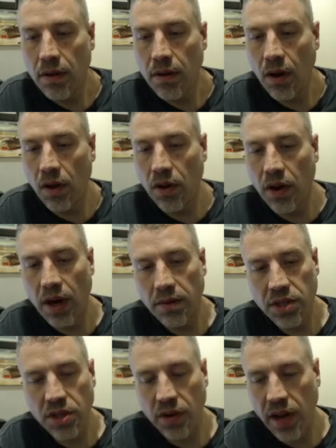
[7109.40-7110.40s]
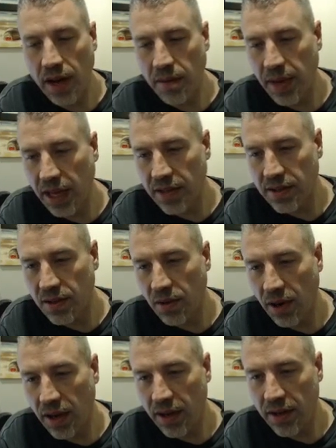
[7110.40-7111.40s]
earlier I was showing how to make this
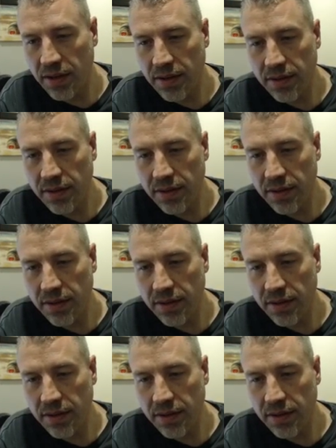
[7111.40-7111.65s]
grid.